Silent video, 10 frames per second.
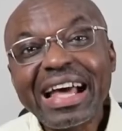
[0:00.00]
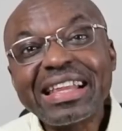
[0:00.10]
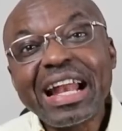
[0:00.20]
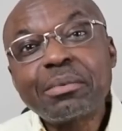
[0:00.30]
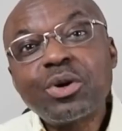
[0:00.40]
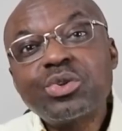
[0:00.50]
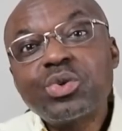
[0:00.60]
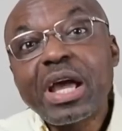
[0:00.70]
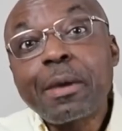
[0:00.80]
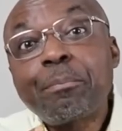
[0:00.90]
And then I'm going to
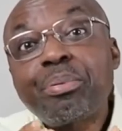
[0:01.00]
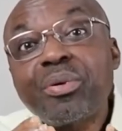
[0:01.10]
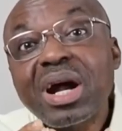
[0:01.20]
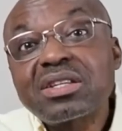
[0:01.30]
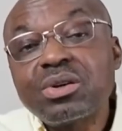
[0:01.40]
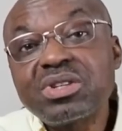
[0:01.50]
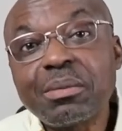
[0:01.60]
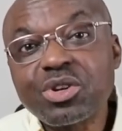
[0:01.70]
do a practical